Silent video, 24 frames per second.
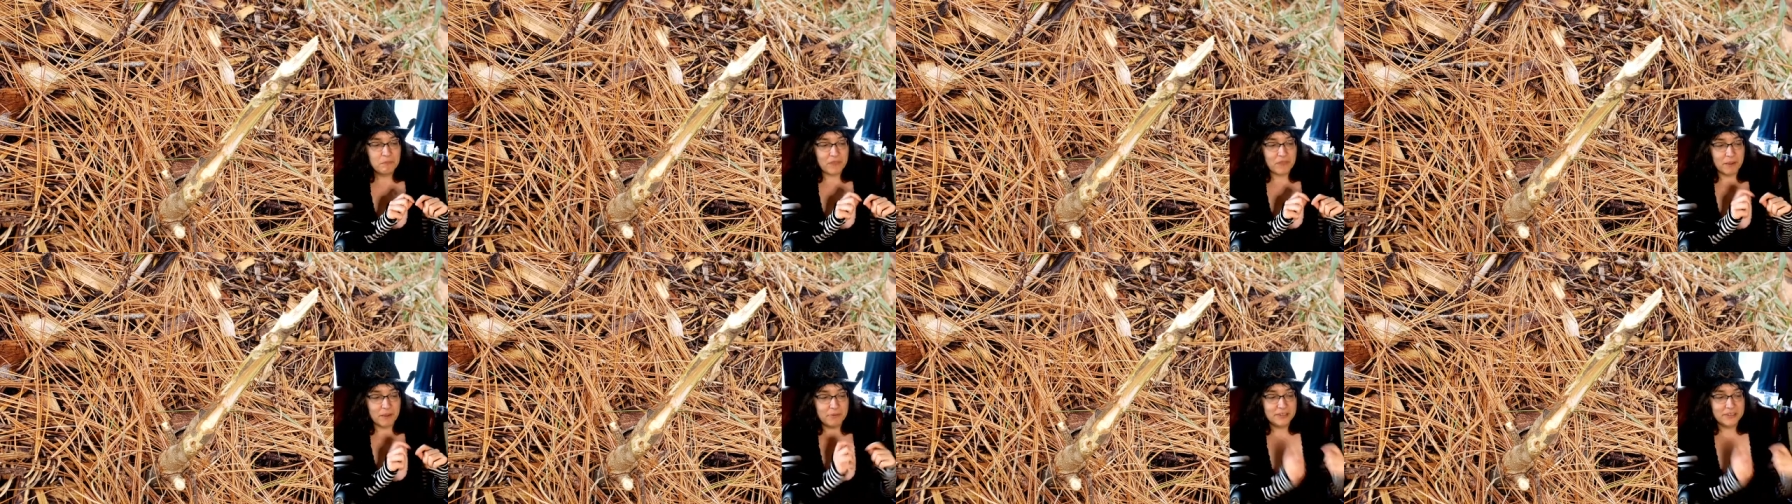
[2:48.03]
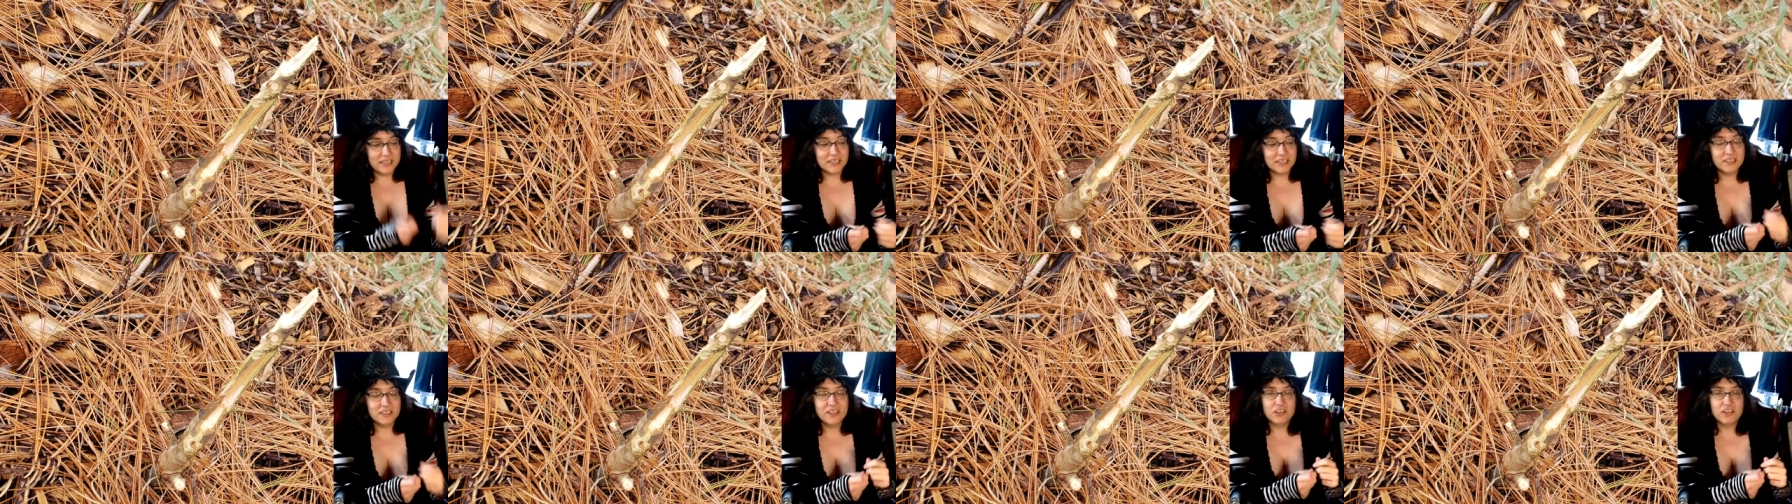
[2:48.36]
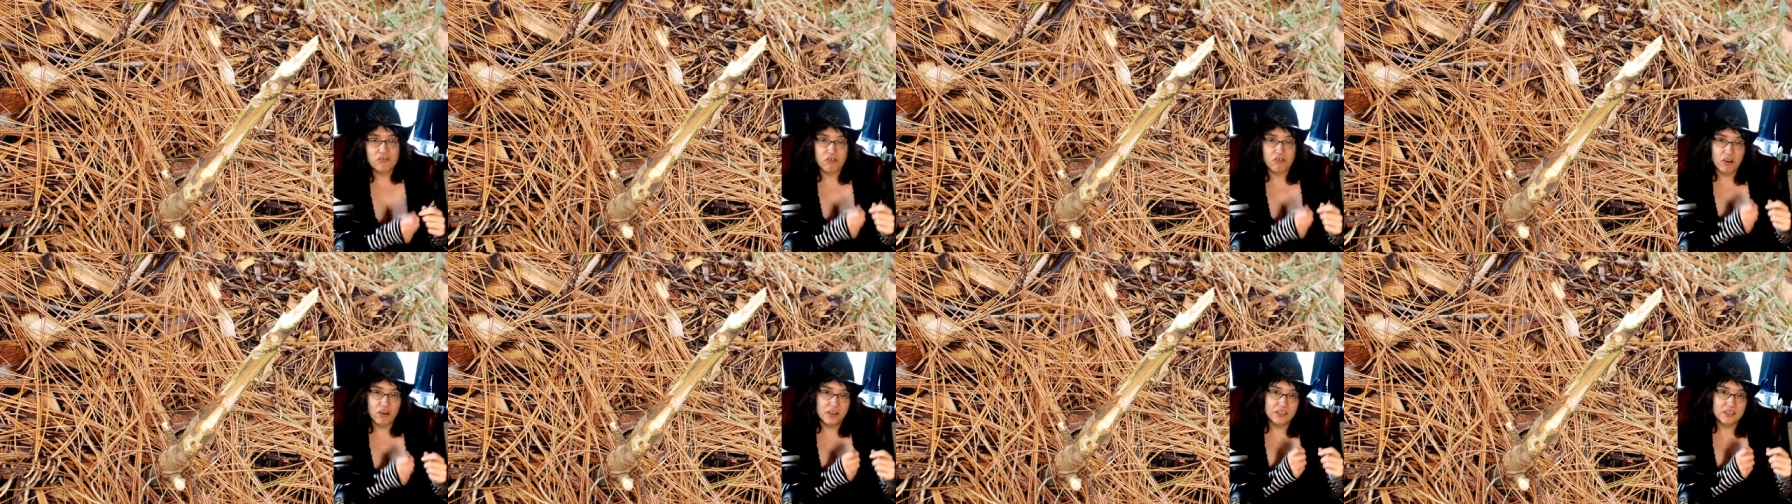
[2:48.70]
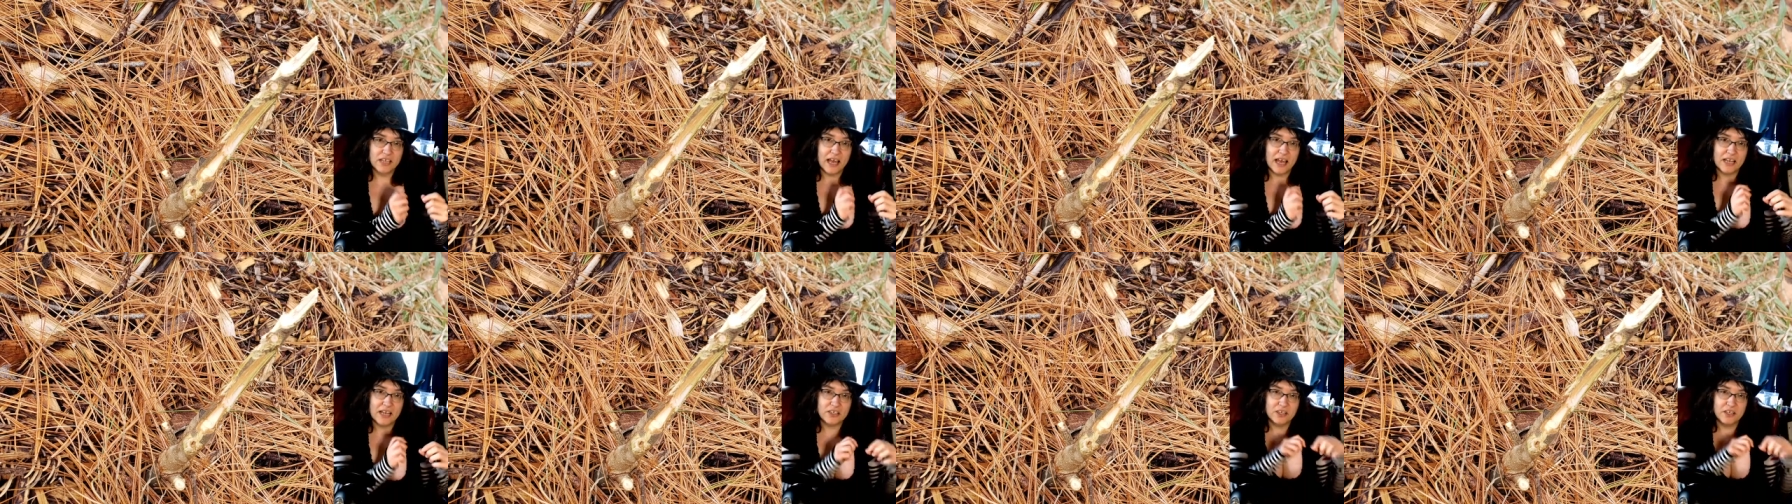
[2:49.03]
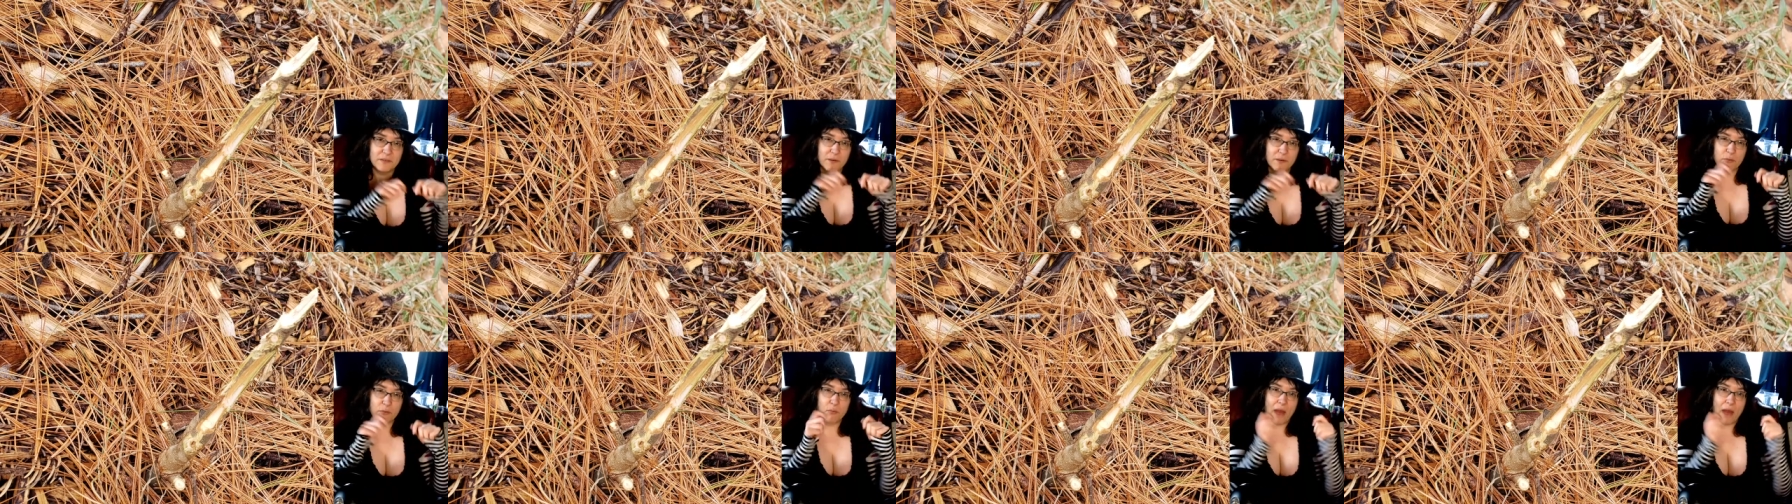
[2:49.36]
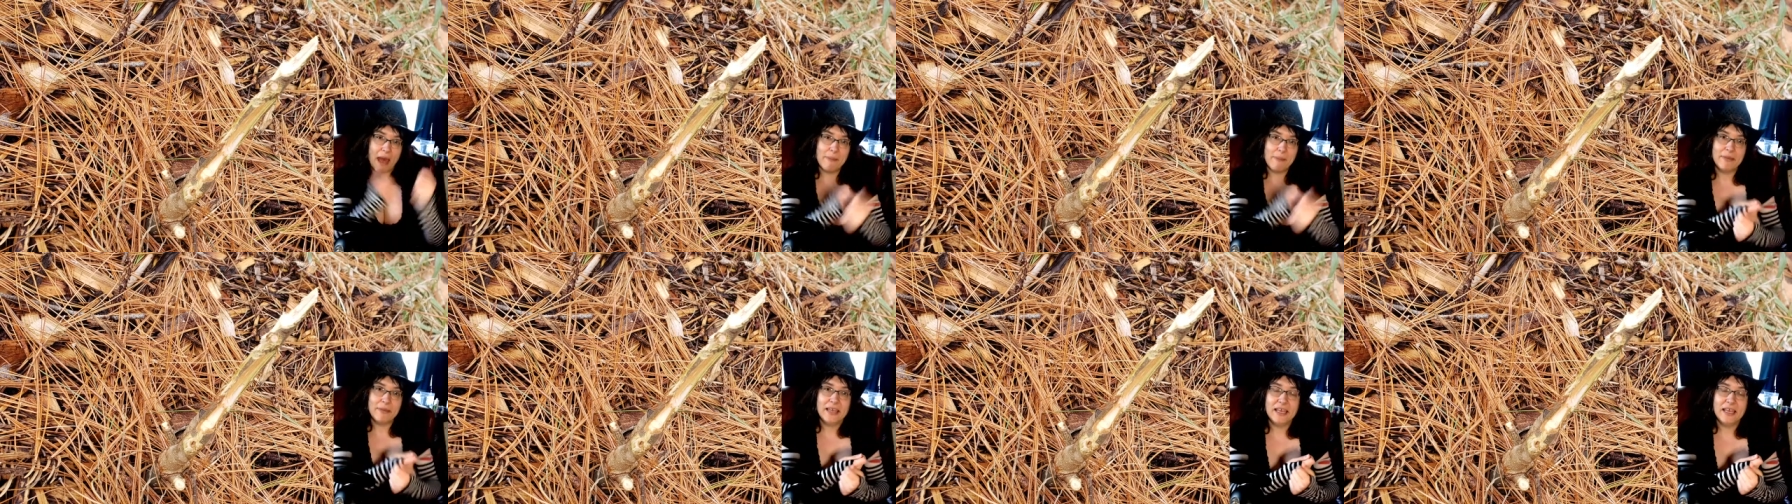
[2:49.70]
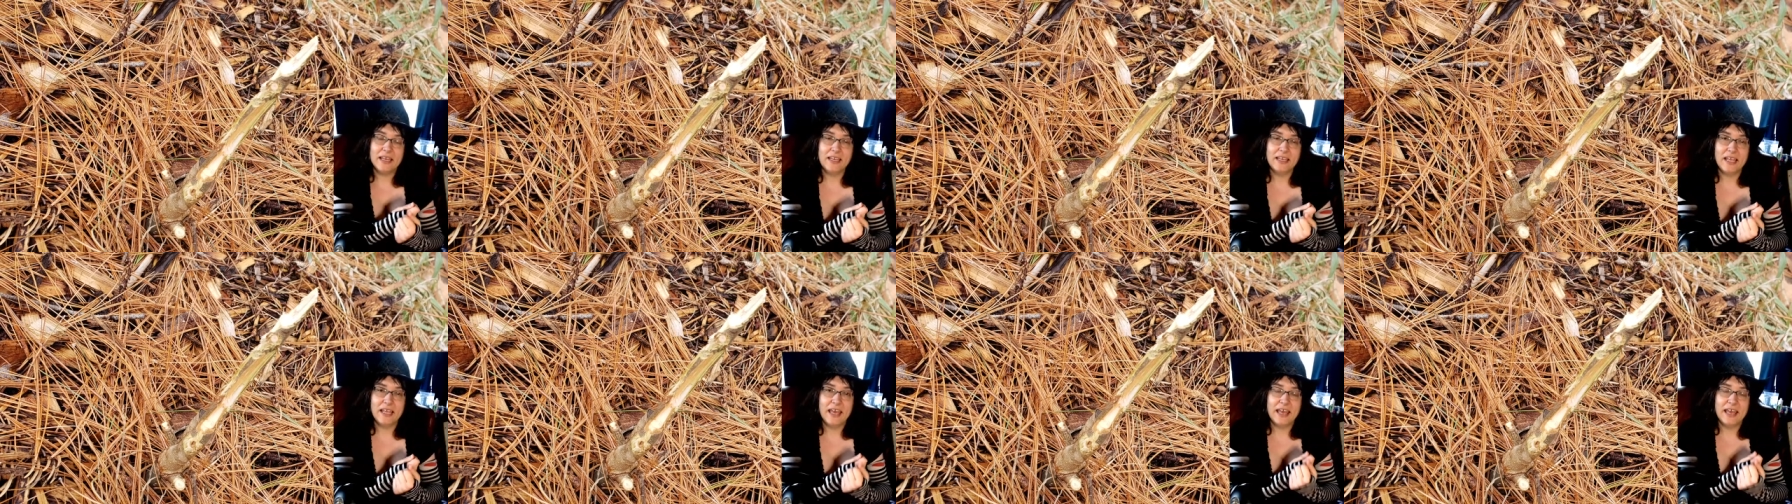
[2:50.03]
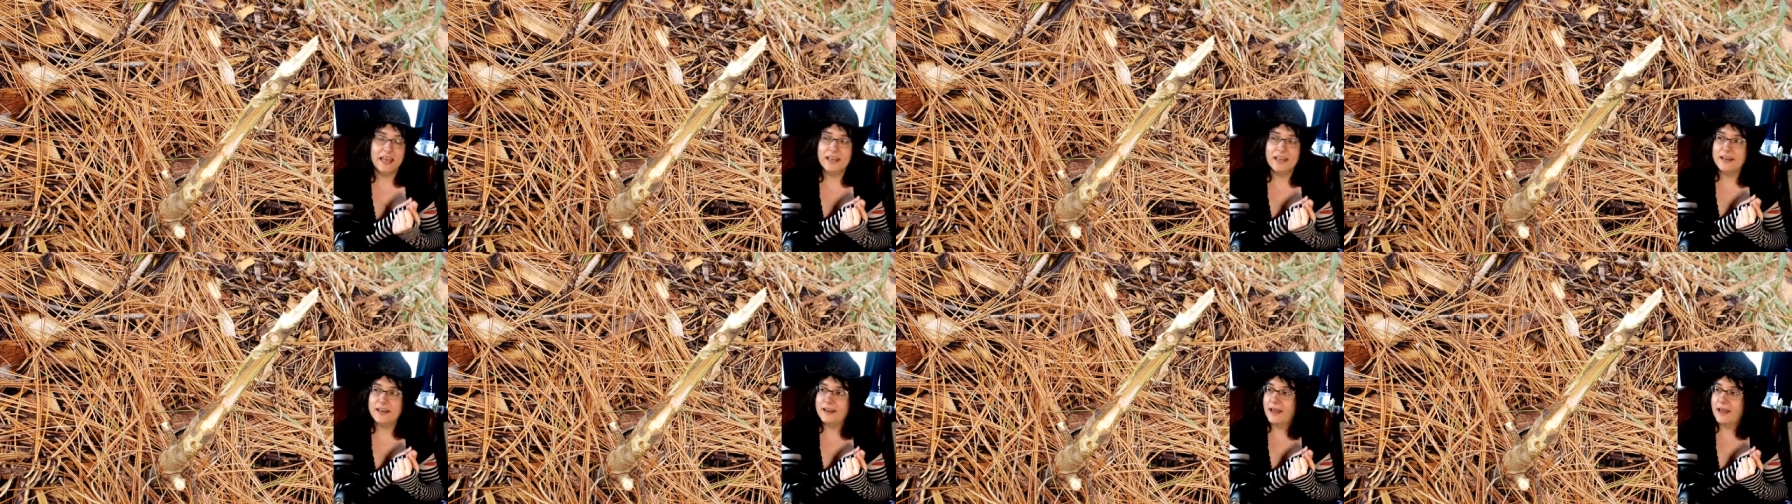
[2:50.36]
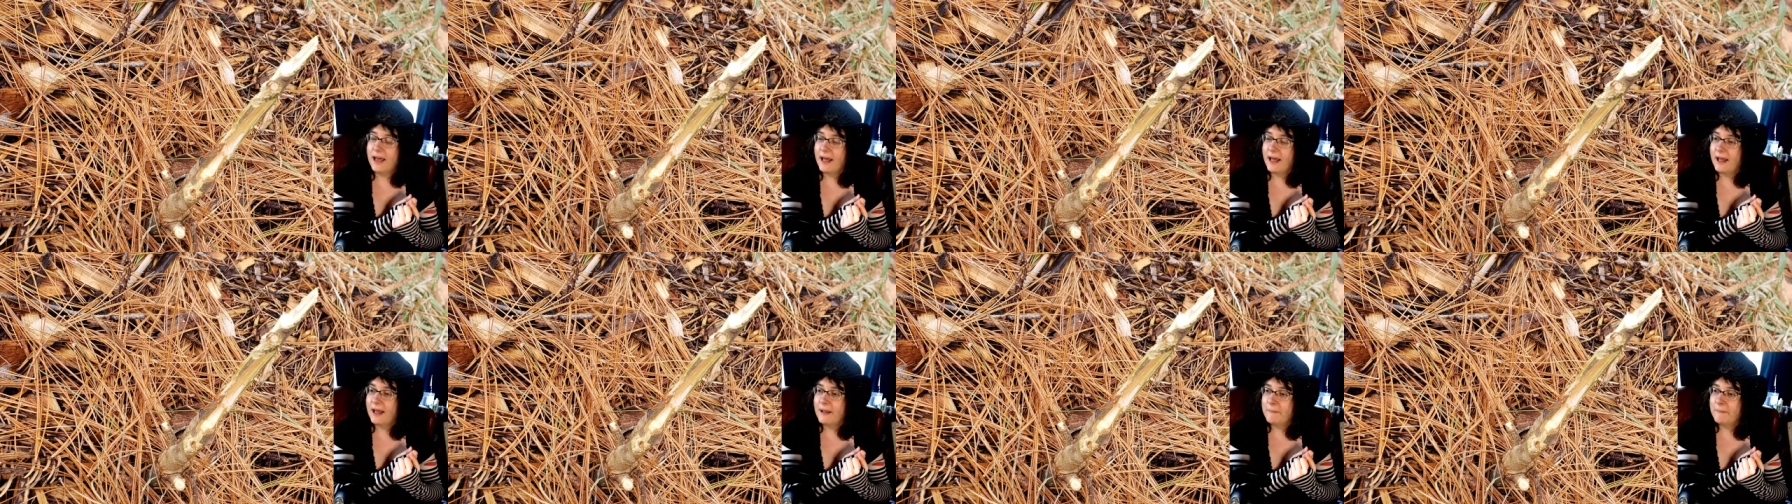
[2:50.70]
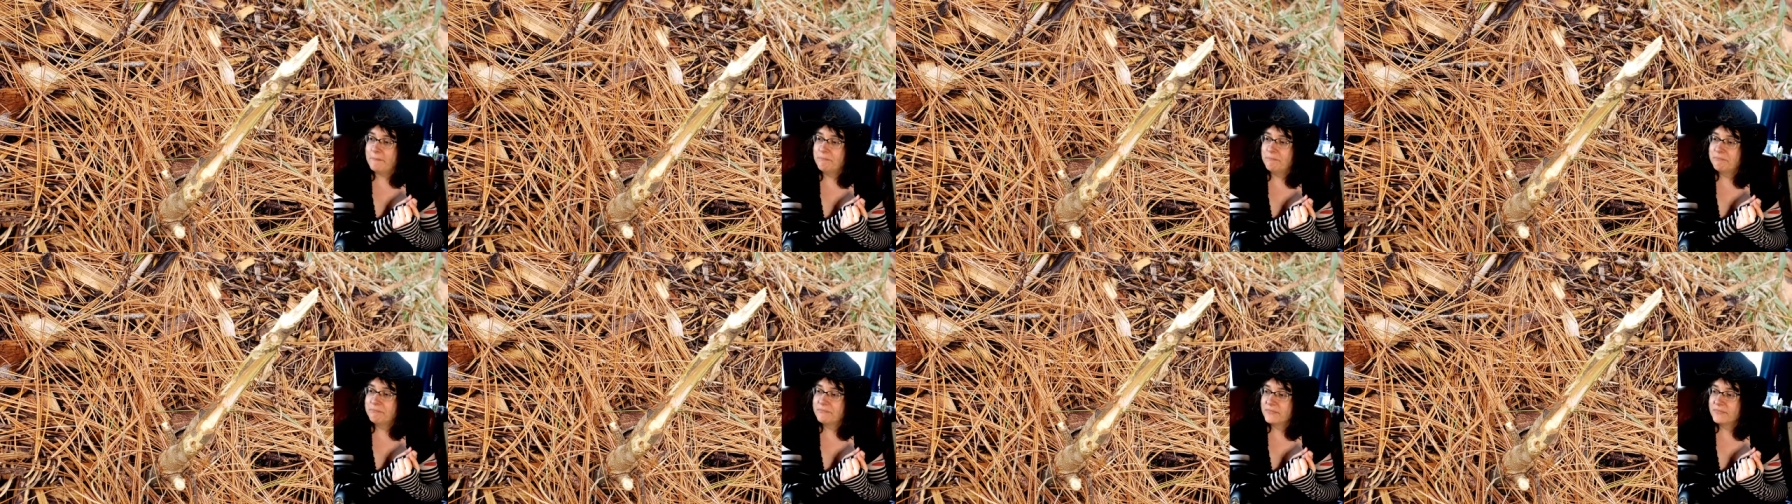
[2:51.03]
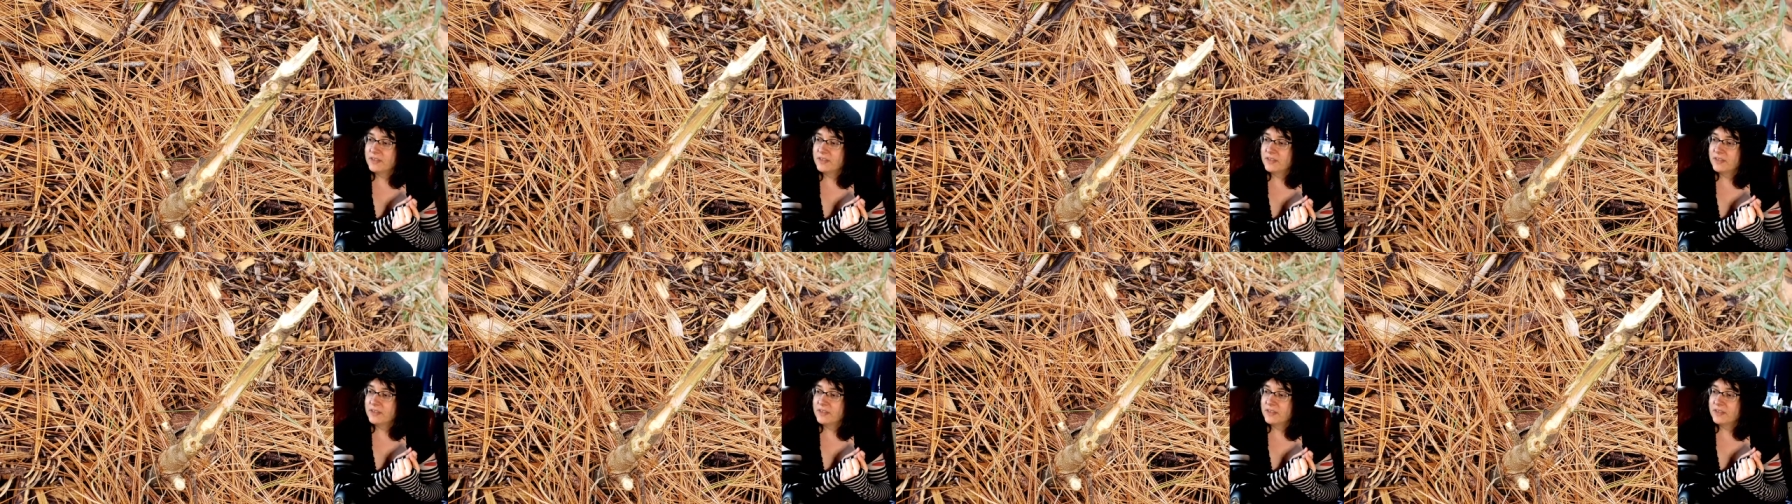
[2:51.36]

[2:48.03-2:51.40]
I'm protecting the trunks actually by wrapping it in um,